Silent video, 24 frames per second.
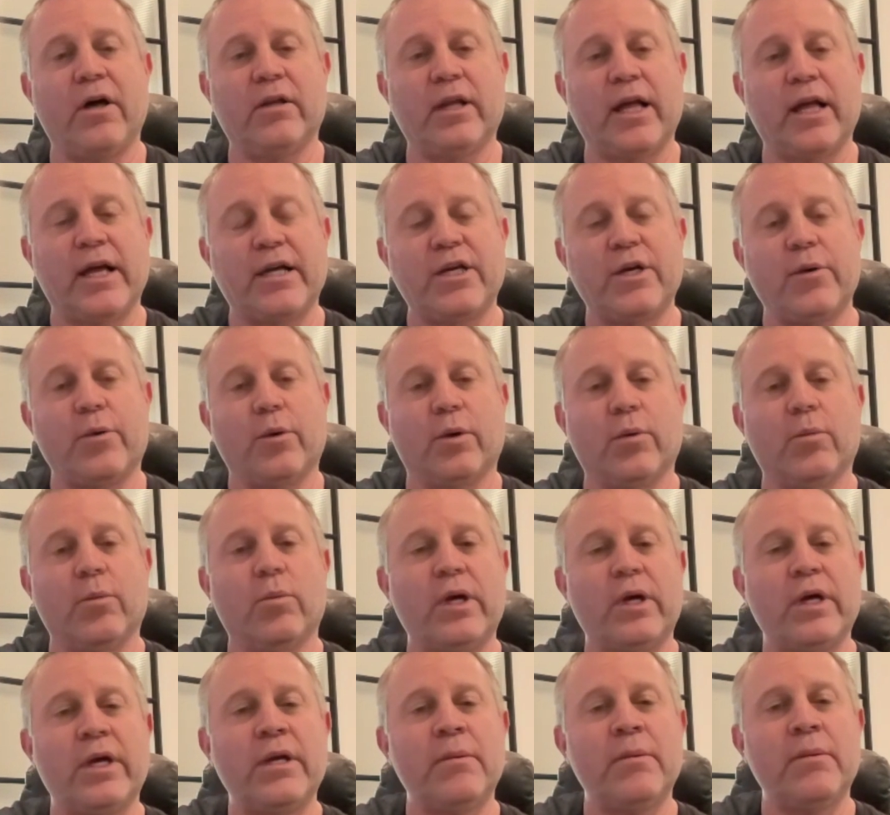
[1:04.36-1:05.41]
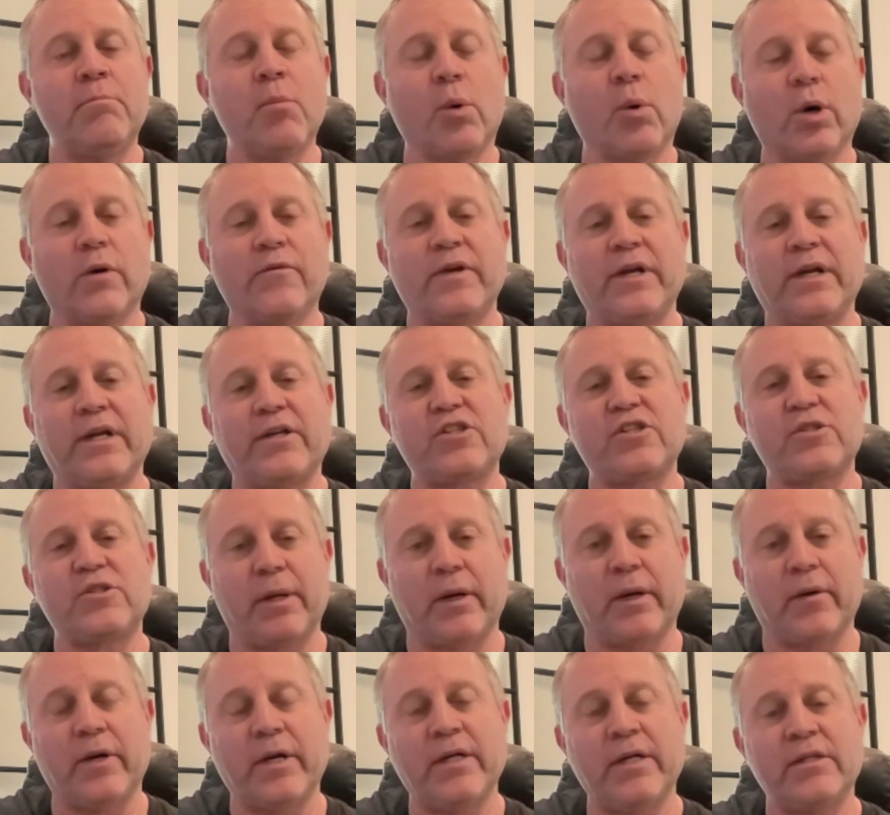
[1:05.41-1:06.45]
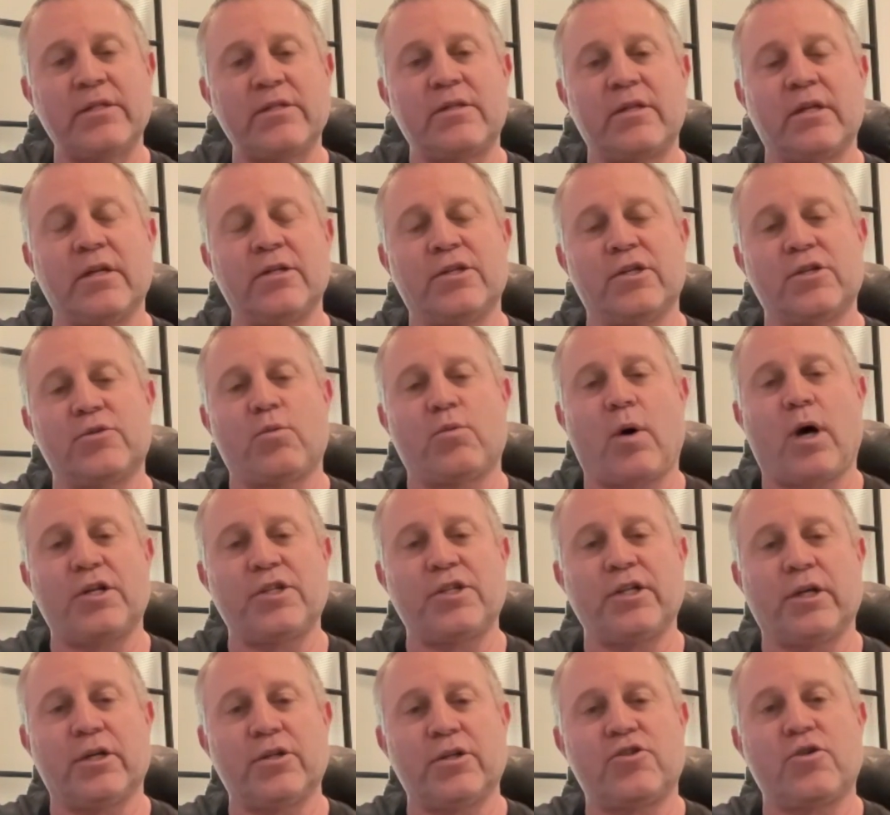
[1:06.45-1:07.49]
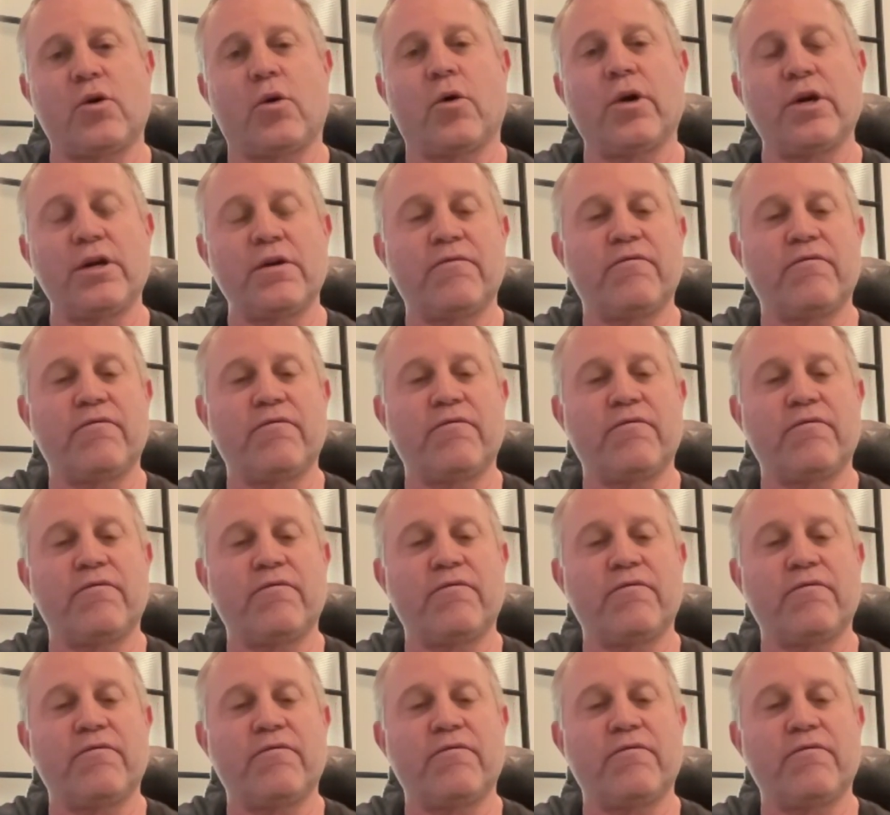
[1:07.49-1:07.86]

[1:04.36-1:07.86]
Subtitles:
like you were in more of an experience than just watching a story.